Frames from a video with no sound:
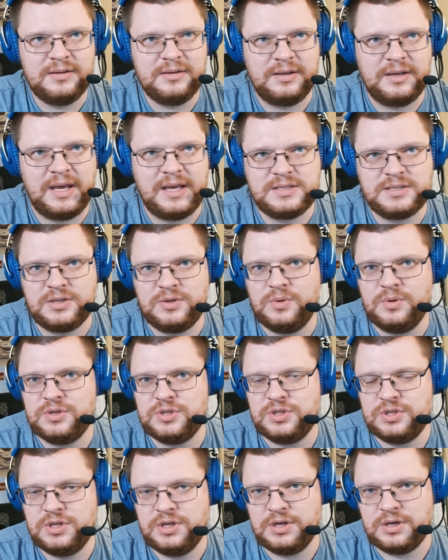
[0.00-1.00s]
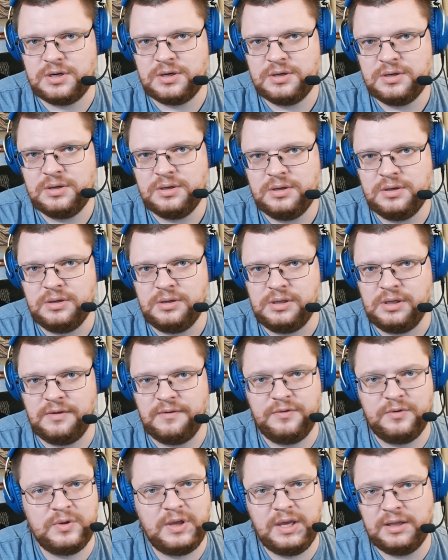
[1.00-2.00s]
as a QA engineer,
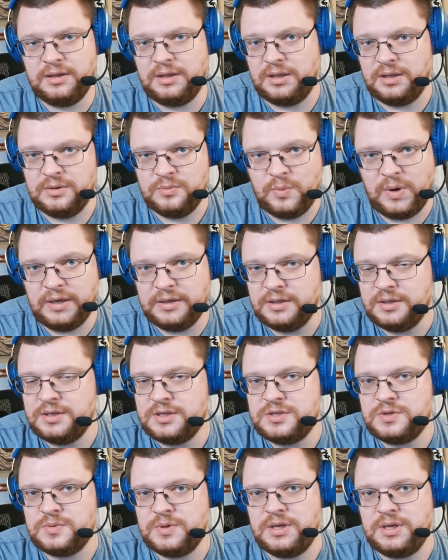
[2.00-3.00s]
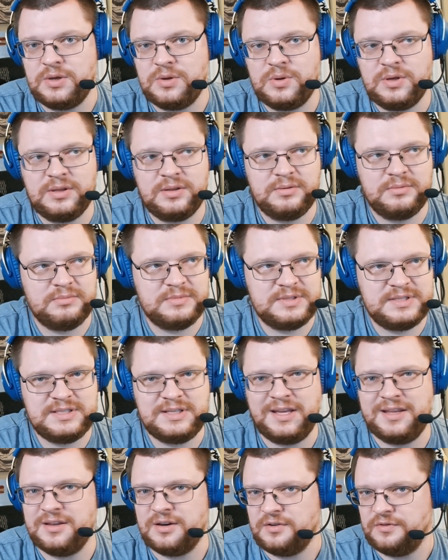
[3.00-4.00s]
if you get in one industry, you can
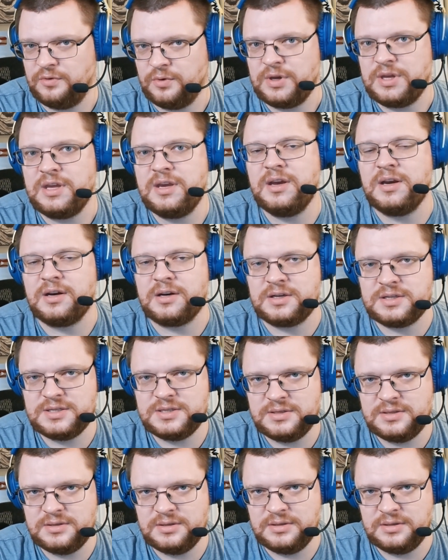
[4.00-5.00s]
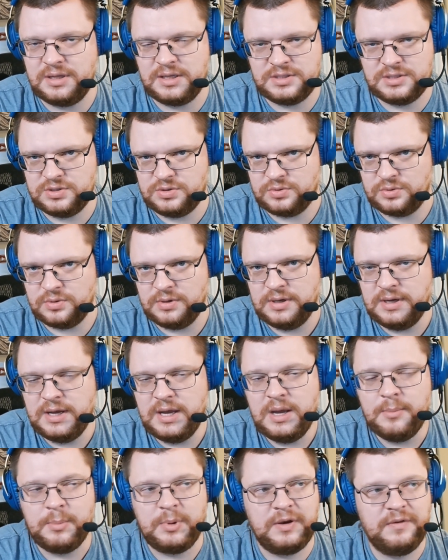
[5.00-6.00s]
stay there for years. That's true.
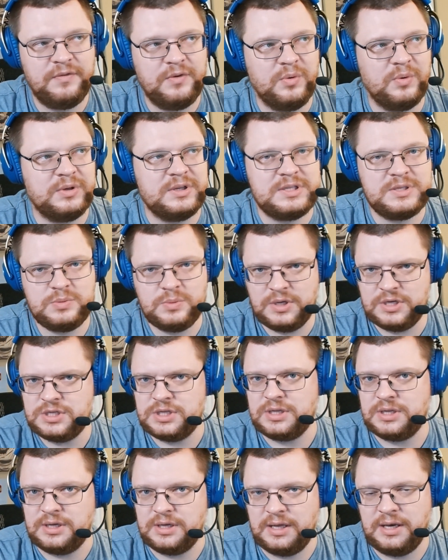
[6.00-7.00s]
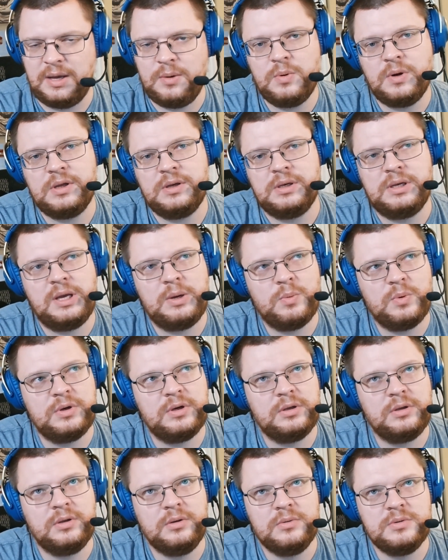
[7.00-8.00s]
But if you want to switch and, and I and I
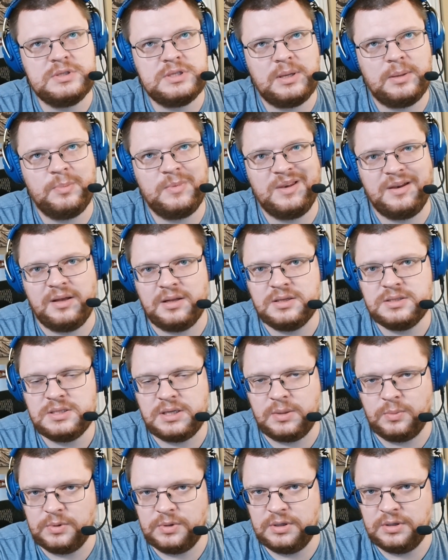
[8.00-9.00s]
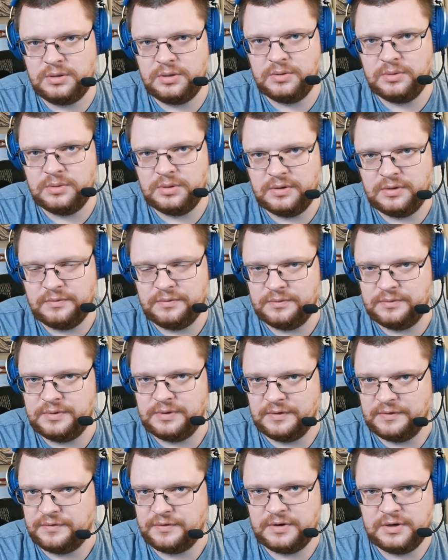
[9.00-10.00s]
wanted to do something else, I wanted to do diff,
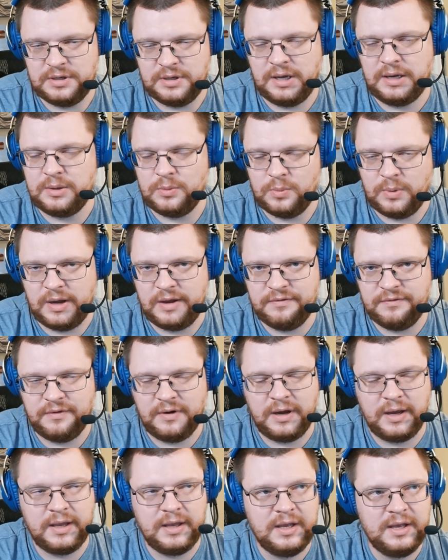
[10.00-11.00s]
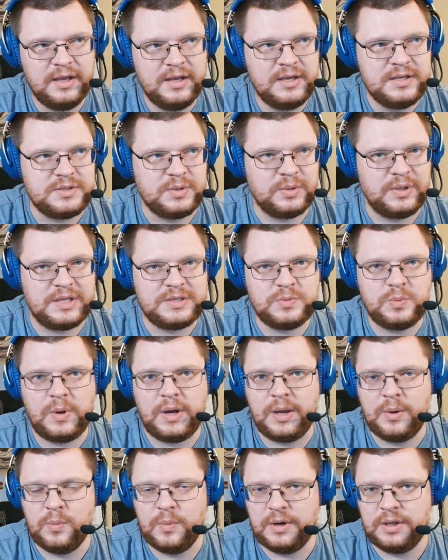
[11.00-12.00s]
different, not a Wi-Fi. So that's
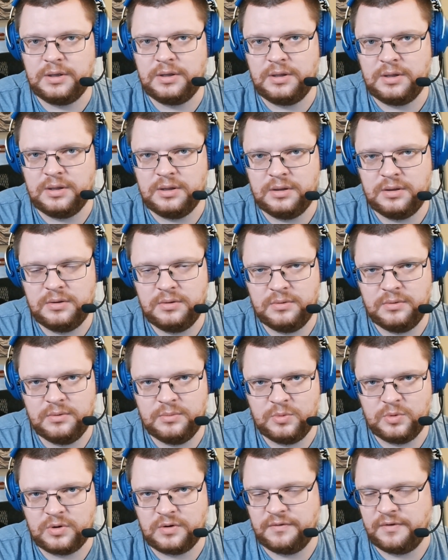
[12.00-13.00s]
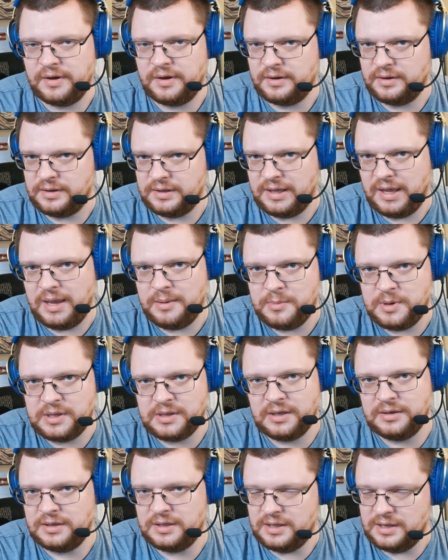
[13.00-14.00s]
why I went into more of a
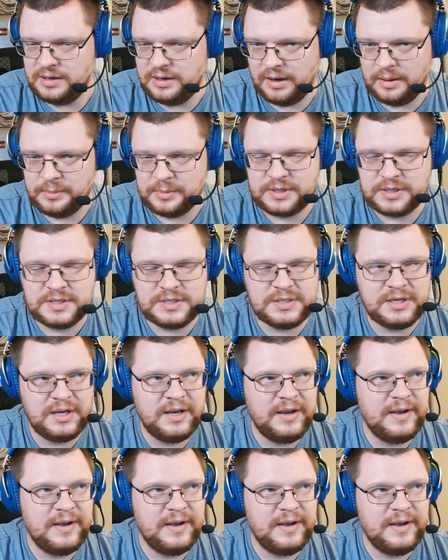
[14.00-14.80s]
gaming and e-commerce.